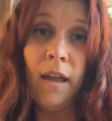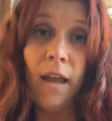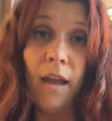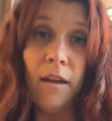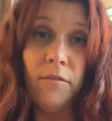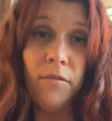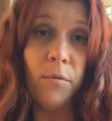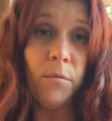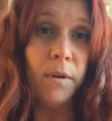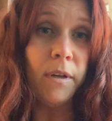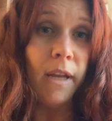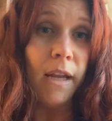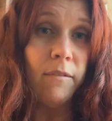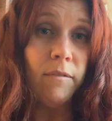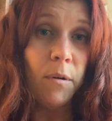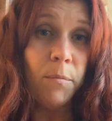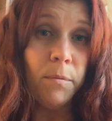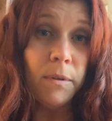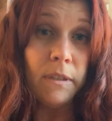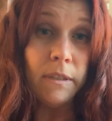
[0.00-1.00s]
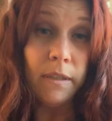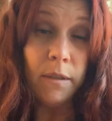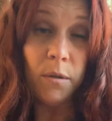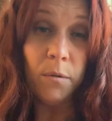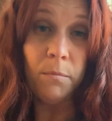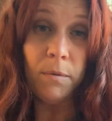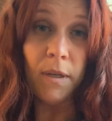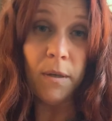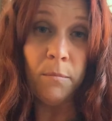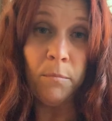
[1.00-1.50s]
everyone gave up a little
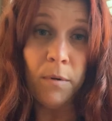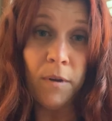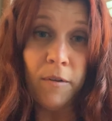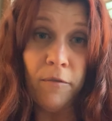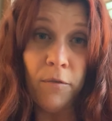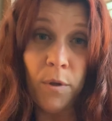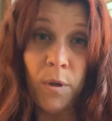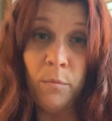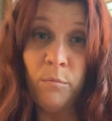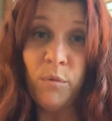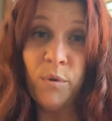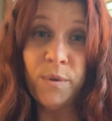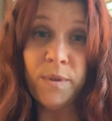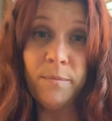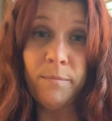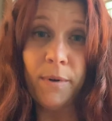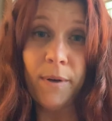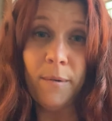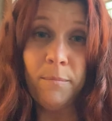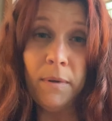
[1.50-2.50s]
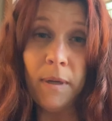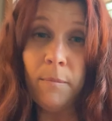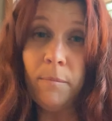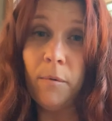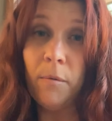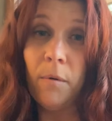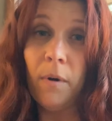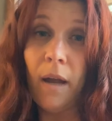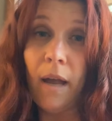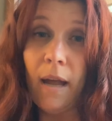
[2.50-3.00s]
bit, but for the most part,
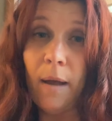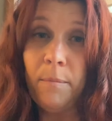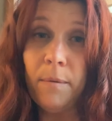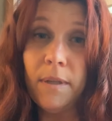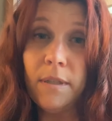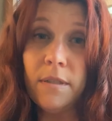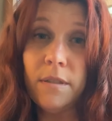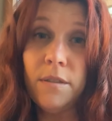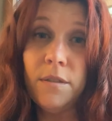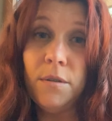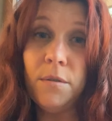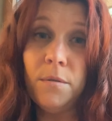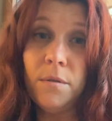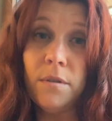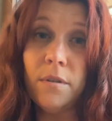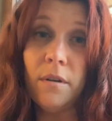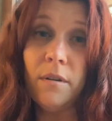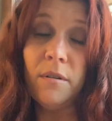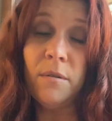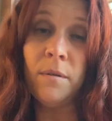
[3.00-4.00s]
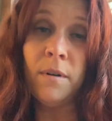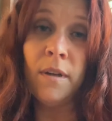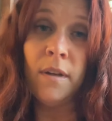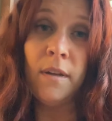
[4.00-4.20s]
people were happy to do so